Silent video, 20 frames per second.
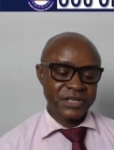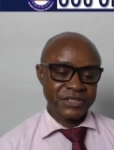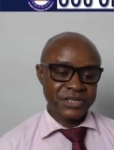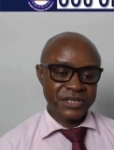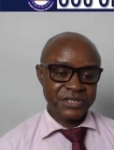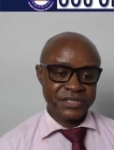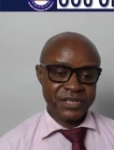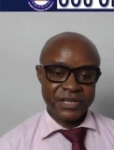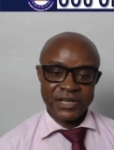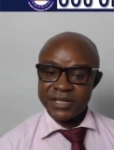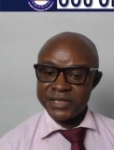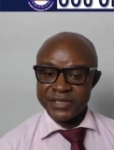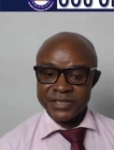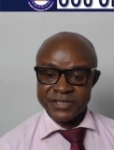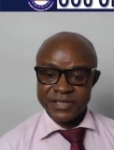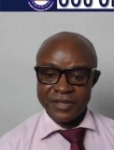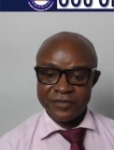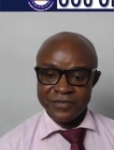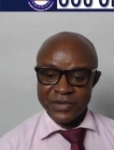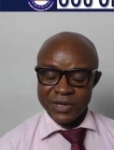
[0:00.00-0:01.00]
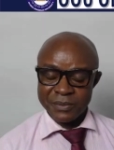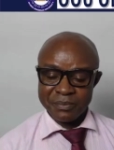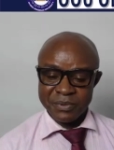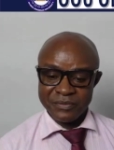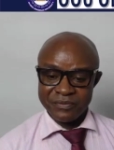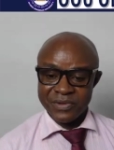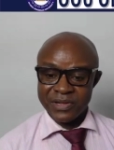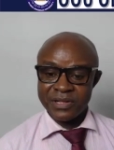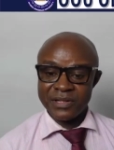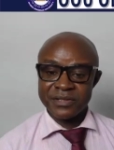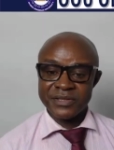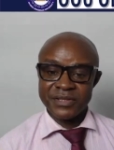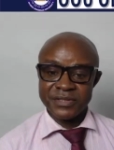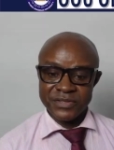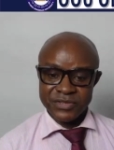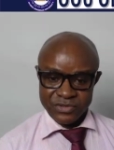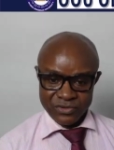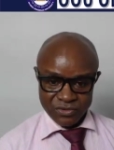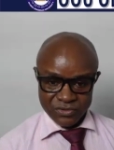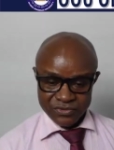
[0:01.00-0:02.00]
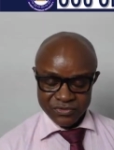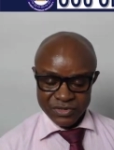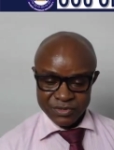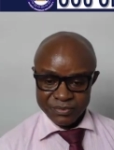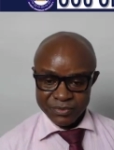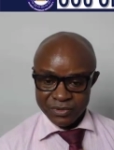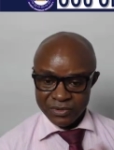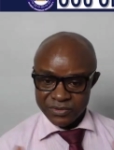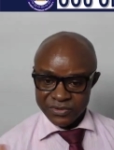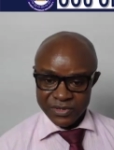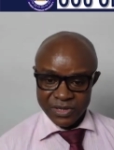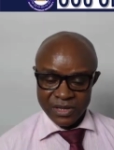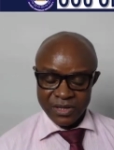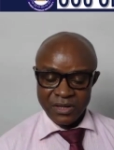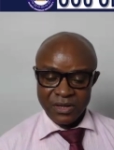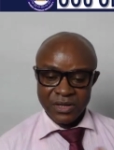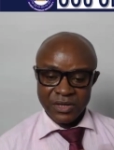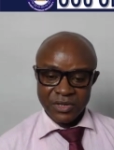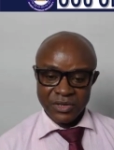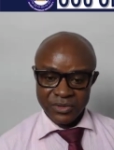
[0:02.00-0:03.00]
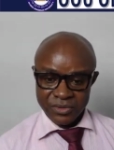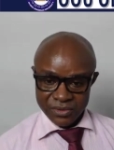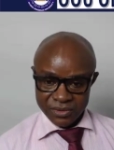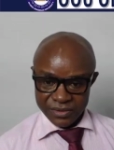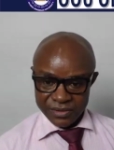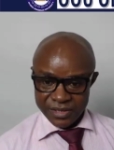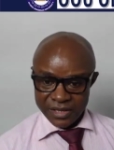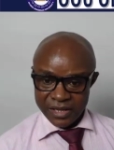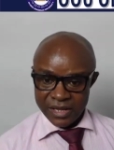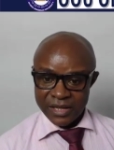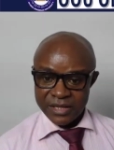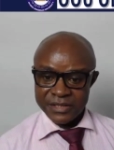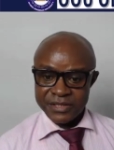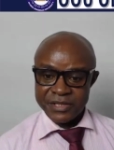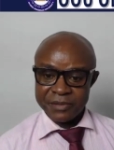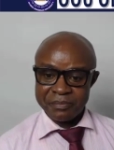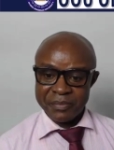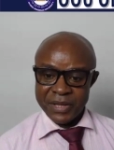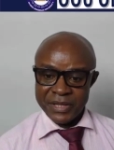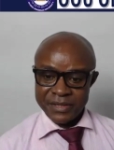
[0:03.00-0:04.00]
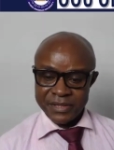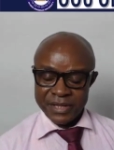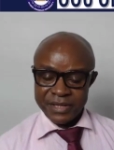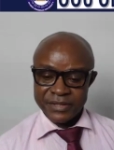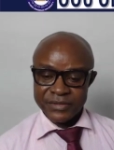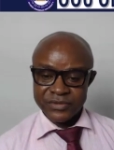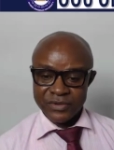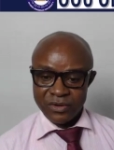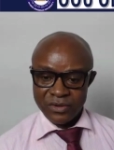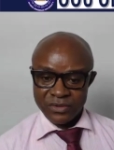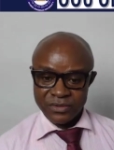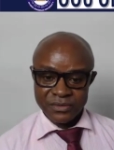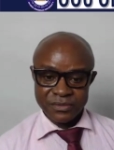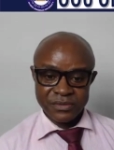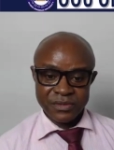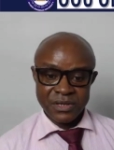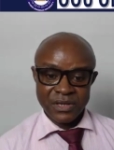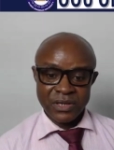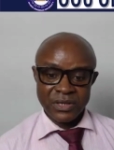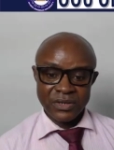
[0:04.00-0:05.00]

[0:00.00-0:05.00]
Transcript: exchange challenges are very prevalent in these countries, because they are dependent on